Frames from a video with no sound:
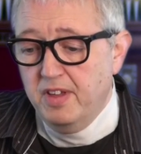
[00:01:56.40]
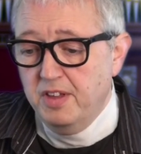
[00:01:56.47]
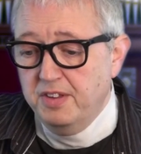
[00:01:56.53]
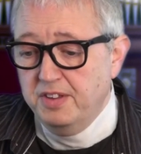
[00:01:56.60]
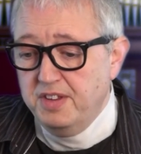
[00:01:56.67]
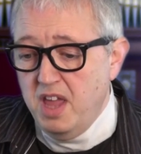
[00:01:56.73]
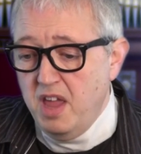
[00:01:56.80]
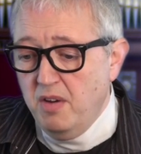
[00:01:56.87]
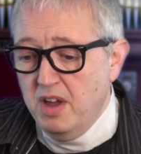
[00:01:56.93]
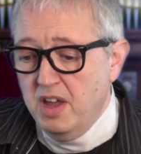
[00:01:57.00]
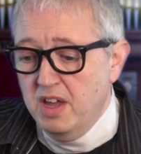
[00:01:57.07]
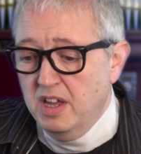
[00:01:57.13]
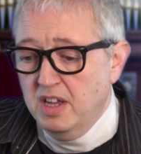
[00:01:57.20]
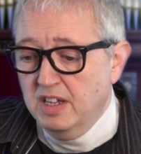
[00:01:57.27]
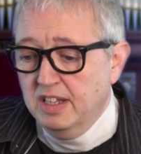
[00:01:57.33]
So,
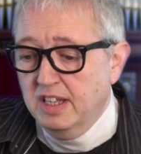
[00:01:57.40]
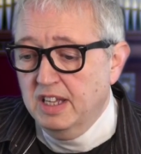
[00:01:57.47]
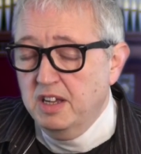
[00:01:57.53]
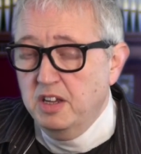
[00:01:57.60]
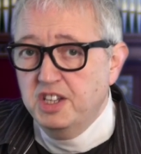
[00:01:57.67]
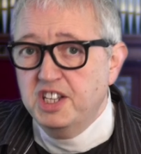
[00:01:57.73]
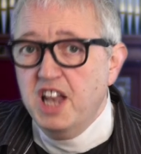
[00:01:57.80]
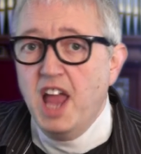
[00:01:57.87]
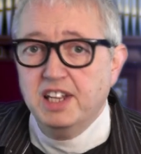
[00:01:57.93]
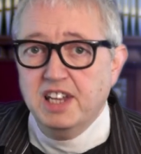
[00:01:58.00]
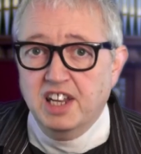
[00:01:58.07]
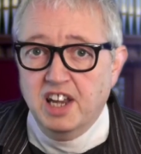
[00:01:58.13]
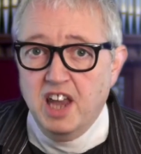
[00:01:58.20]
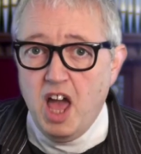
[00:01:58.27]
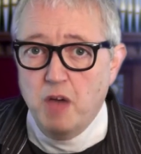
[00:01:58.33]
slightly
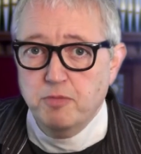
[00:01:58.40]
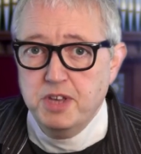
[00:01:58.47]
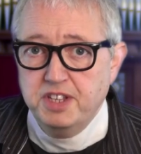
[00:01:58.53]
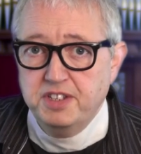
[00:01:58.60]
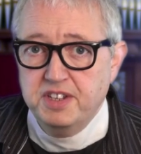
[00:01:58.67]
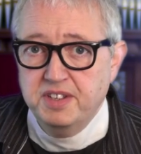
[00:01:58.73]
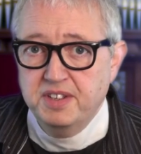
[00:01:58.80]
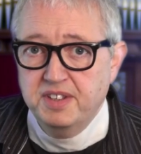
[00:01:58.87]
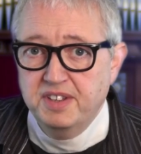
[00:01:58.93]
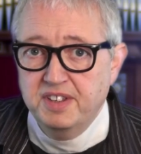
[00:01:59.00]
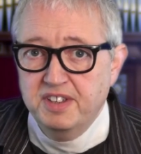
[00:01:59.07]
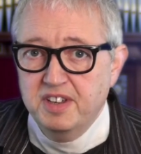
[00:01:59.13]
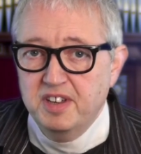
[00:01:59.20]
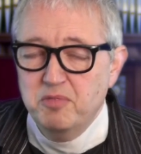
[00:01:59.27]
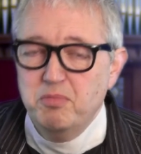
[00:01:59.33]
alarmist,
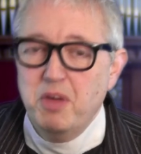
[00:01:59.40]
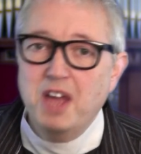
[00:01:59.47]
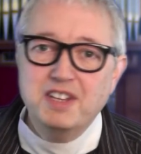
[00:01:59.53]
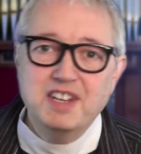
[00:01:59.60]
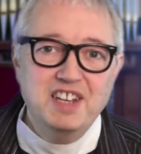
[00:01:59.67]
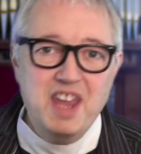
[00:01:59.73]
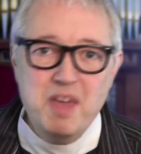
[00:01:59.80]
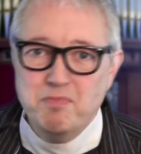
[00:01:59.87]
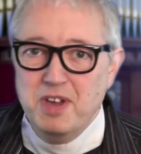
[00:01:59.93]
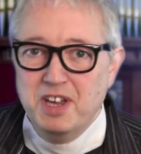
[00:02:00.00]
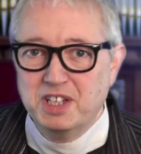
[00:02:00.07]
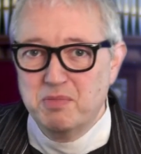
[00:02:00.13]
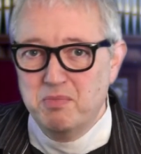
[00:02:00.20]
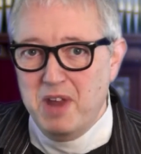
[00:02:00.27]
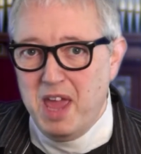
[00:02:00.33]
but let me
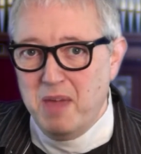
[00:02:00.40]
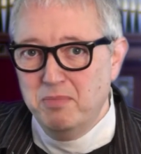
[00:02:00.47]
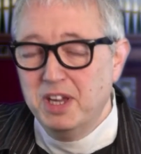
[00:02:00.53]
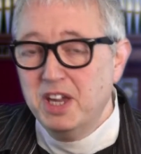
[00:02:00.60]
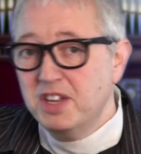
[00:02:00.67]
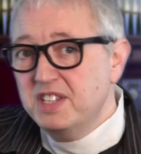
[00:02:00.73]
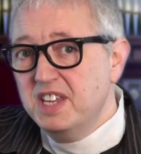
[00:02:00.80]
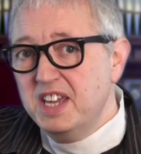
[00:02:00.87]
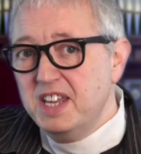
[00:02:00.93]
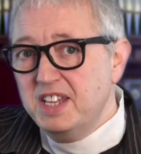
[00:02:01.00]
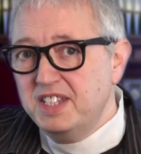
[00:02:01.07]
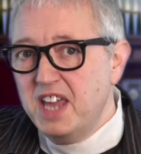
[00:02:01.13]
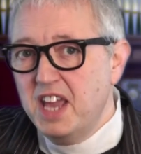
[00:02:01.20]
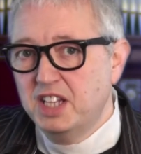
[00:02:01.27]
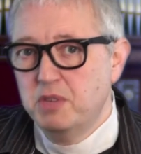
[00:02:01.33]
explain, because it
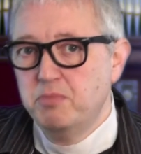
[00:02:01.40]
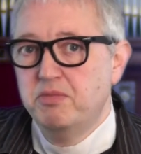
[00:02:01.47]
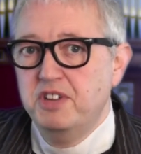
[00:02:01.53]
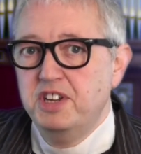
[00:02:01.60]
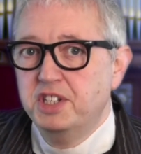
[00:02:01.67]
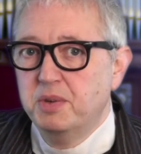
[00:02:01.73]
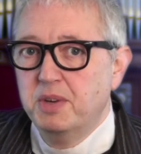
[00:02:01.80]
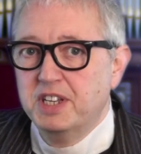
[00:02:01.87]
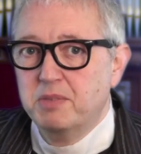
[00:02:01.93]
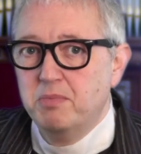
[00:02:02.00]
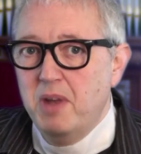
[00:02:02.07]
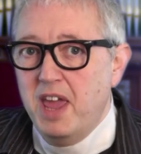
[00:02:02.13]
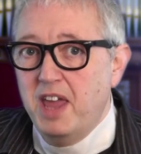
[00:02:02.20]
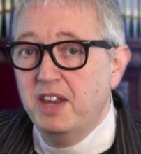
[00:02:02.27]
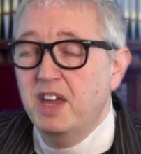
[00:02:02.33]
takes a priest to
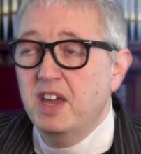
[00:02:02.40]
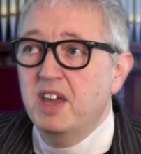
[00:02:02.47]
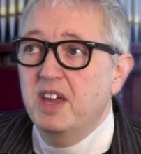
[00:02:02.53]
explain